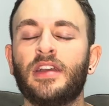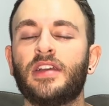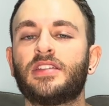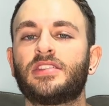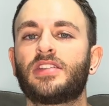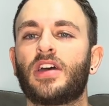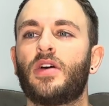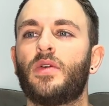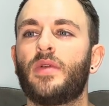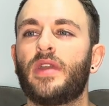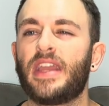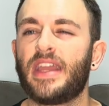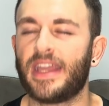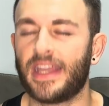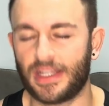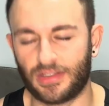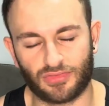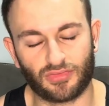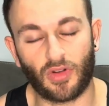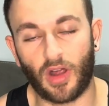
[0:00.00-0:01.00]
So
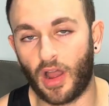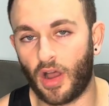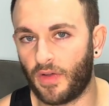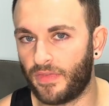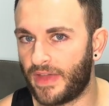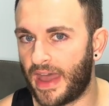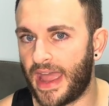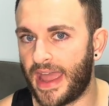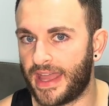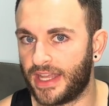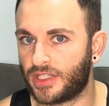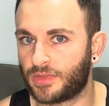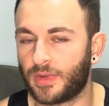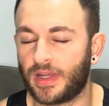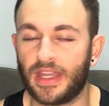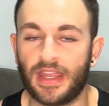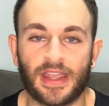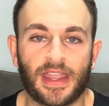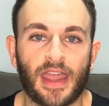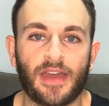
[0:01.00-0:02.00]
it's right on that edge
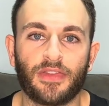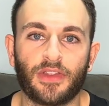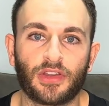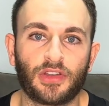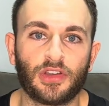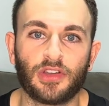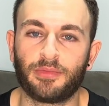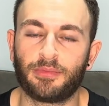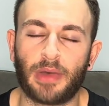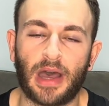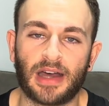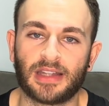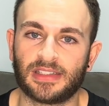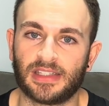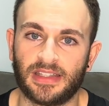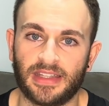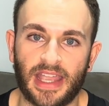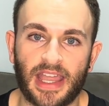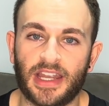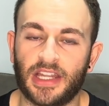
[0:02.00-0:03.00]
where you get the good buzz
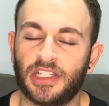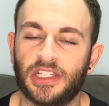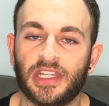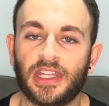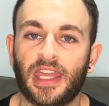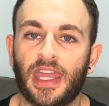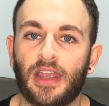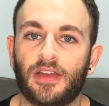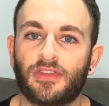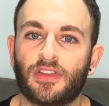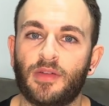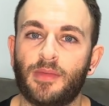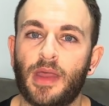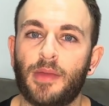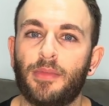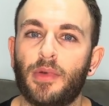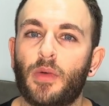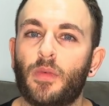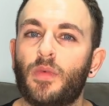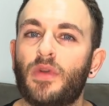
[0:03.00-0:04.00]
and the energy kick from
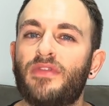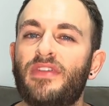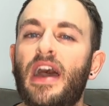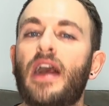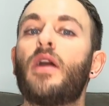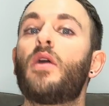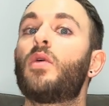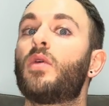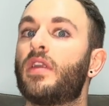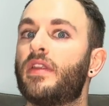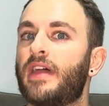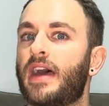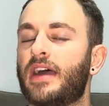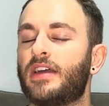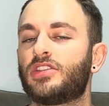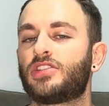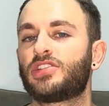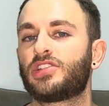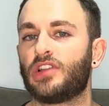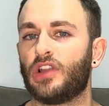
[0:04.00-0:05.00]
it, but without all of
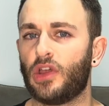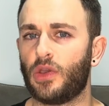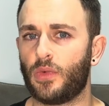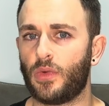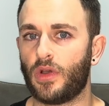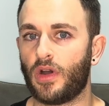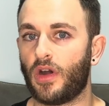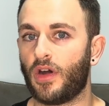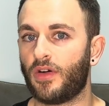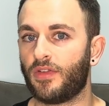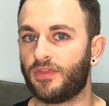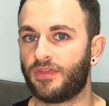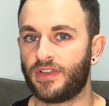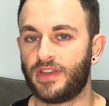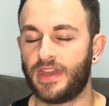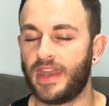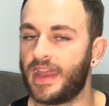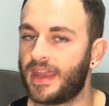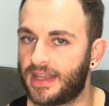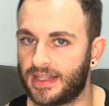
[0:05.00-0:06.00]
that slew of
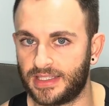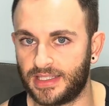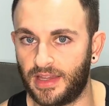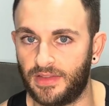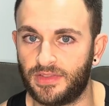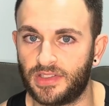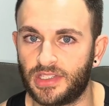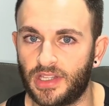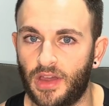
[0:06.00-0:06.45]
negatives.